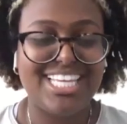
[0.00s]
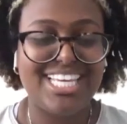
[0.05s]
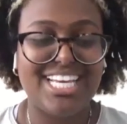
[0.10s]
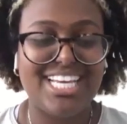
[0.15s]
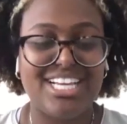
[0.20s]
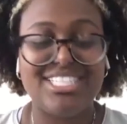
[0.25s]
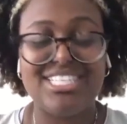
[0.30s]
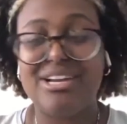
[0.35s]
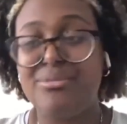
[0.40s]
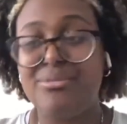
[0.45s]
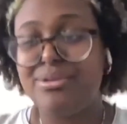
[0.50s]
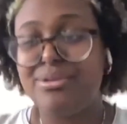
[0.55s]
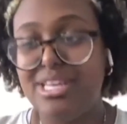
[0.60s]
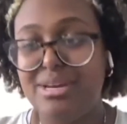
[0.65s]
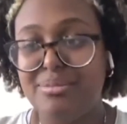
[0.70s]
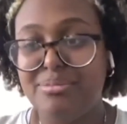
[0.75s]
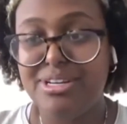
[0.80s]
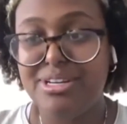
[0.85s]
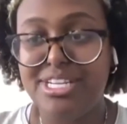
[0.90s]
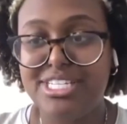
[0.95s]
anything else, I
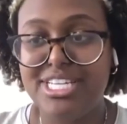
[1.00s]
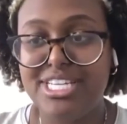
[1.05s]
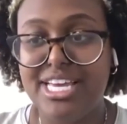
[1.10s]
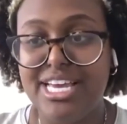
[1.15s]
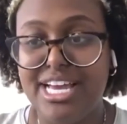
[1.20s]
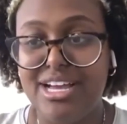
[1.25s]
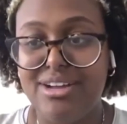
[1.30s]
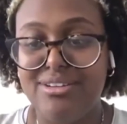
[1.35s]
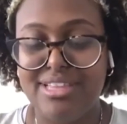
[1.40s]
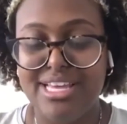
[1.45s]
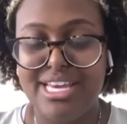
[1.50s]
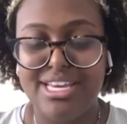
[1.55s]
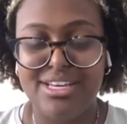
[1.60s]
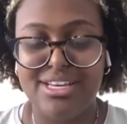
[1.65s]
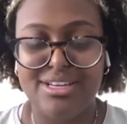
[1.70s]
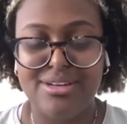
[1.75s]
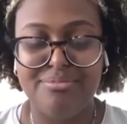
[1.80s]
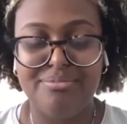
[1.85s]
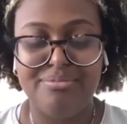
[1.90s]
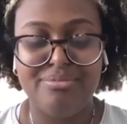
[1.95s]
really appreciate how like
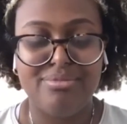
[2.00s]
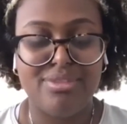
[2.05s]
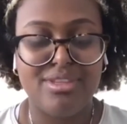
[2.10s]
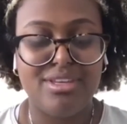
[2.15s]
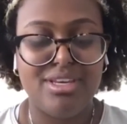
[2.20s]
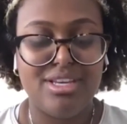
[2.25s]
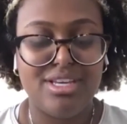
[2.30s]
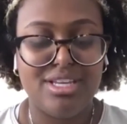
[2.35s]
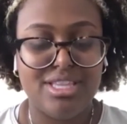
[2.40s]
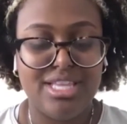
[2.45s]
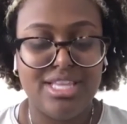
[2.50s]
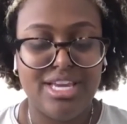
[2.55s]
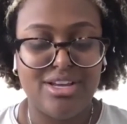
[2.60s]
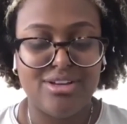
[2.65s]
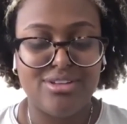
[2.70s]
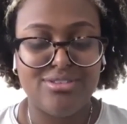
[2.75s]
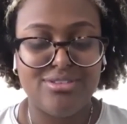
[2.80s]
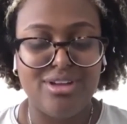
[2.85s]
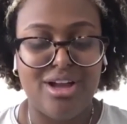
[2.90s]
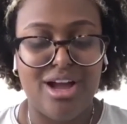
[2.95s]

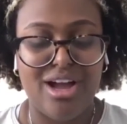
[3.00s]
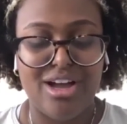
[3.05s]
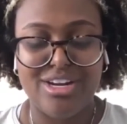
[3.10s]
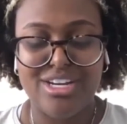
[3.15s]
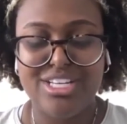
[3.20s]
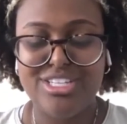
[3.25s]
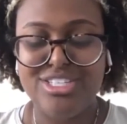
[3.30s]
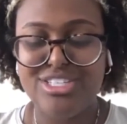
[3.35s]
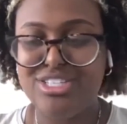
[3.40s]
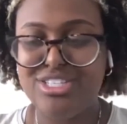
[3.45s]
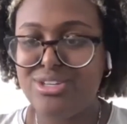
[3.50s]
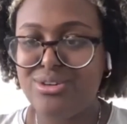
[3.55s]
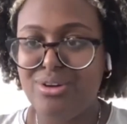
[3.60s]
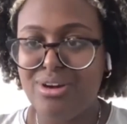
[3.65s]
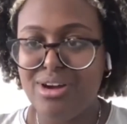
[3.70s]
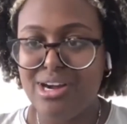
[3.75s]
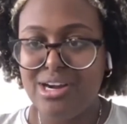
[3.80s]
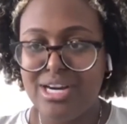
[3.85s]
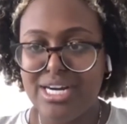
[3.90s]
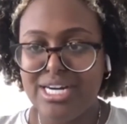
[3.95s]
honest you
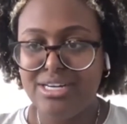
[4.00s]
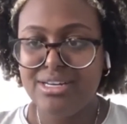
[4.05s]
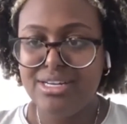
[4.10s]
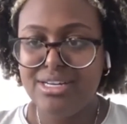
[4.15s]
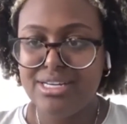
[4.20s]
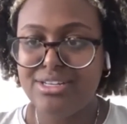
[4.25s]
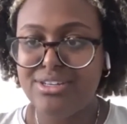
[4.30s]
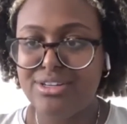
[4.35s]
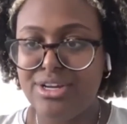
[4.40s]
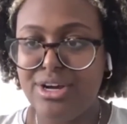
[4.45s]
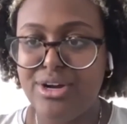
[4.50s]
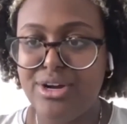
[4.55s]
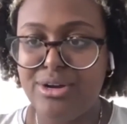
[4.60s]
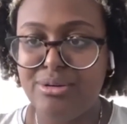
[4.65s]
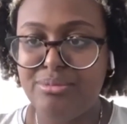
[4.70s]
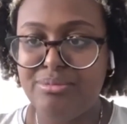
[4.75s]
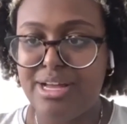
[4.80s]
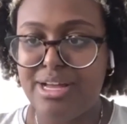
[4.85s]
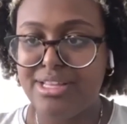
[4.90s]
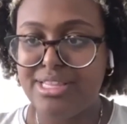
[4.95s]
are,
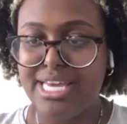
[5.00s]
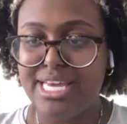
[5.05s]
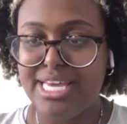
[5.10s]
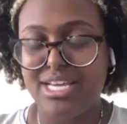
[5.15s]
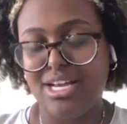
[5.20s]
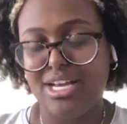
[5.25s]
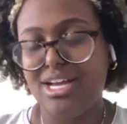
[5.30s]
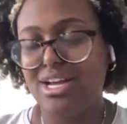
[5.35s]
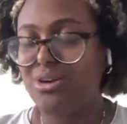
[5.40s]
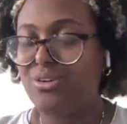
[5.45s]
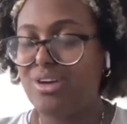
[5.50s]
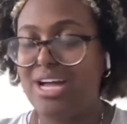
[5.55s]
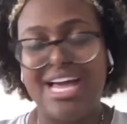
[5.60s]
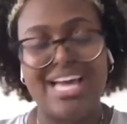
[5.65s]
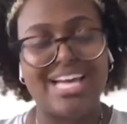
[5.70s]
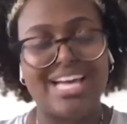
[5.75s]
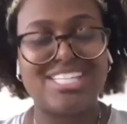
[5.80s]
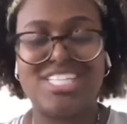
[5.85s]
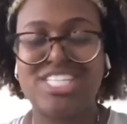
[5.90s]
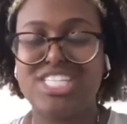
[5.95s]
about like, oh,
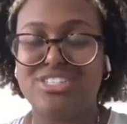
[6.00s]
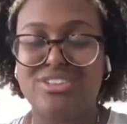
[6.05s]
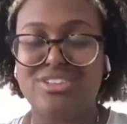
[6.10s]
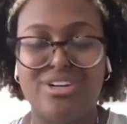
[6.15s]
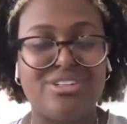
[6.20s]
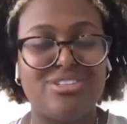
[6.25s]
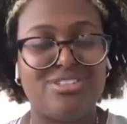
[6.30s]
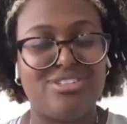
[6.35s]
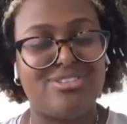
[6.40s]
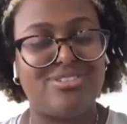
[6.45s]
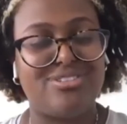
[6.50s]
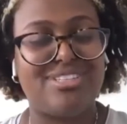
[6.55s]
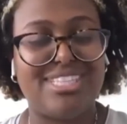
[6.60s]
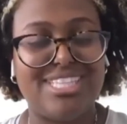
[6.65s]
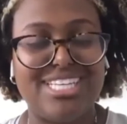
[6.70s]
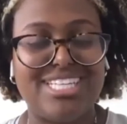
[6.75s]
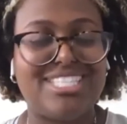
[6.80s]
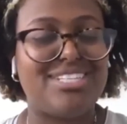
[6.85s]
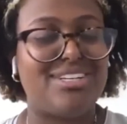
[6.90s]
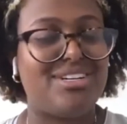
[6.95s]
I actually struggled doing
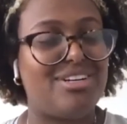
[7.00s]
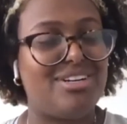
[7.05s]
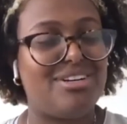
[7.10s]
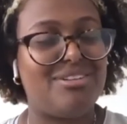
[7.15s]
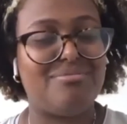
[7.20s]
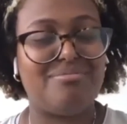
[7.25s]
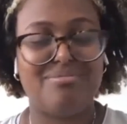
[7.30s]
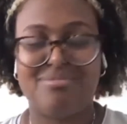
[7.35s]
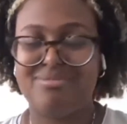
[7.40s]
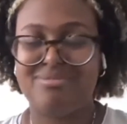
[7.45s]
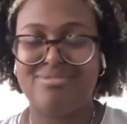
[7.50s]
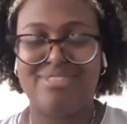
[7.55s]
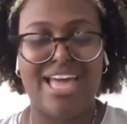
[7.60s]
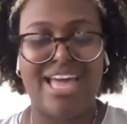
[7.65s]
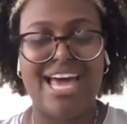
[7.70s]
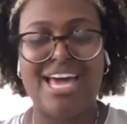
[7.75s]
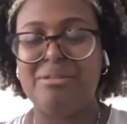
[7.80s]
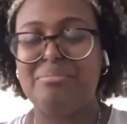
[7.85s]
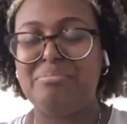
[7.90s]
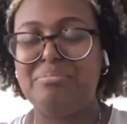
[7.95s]
this or
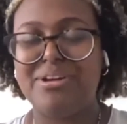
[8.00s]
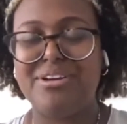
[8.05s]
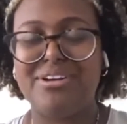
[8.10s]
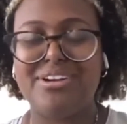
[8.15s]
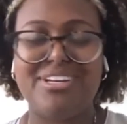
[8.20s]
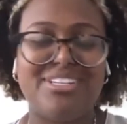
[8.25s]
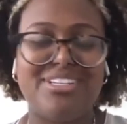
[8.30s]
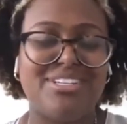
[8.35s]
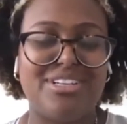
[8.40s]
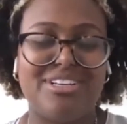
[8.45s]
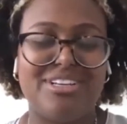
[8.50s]
had a period